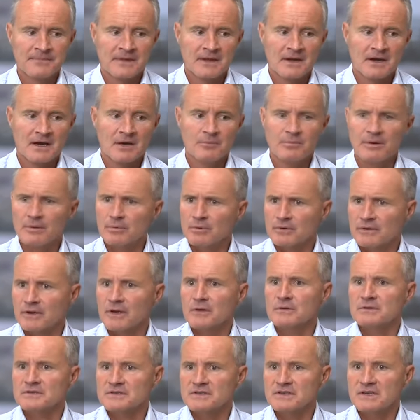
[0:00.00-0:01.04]
And people
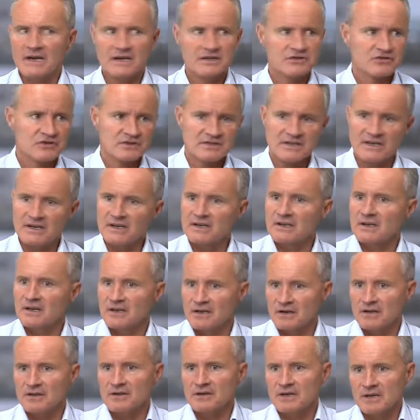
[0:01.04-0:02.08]
now see AstraZeneca
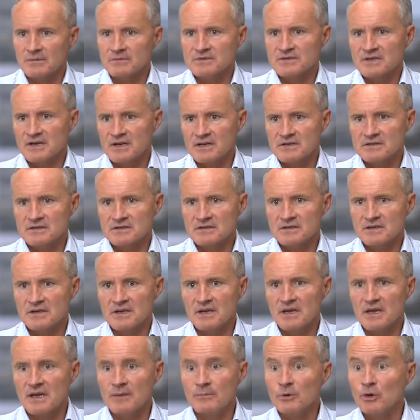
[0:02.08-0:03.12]
and other names as
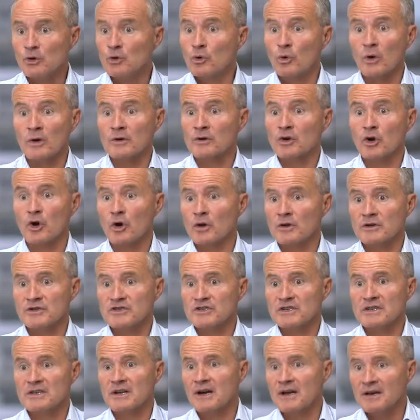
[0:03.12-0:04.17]

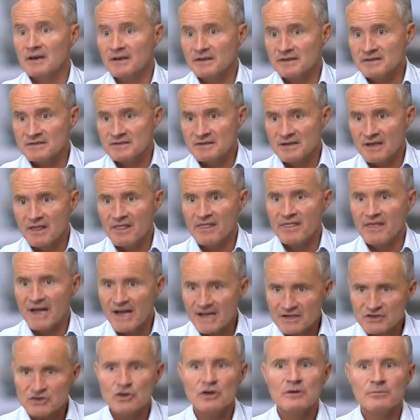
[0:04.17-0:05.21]
immuno-oncology darlings.
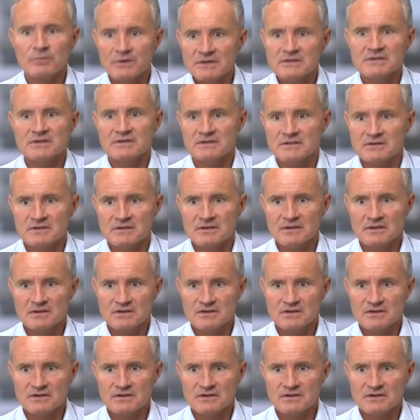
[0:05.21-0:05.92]
That's our business.